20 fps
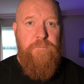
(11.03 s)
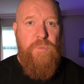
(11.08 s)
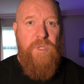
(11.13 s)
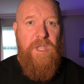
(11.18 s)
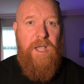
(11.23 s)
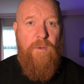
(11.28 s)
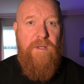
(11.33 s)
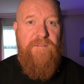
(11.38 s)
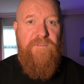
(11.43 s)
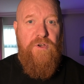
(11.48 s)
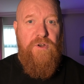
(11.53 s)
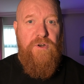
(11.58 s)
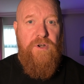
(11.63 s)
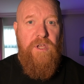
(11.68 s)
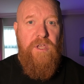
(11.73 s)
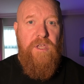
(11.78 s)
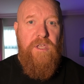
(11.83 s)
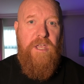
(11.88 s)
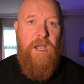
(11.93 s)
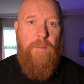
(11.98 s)
however,
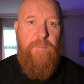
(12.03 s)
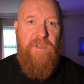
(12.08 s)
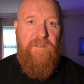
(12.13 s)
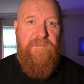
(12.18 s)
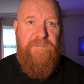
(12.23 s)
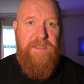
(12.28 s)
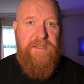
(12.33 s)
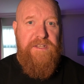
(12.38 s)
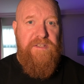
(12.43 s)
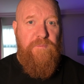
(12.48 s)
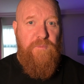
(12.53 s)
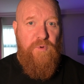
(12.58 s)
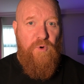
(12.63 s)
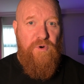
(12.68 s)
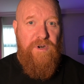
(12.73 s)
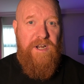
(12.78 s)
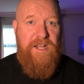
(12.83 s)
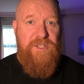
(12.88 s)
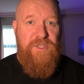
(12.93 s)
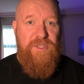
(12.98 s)
a couple of things have
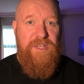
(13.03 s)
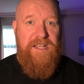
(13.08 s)
progressed in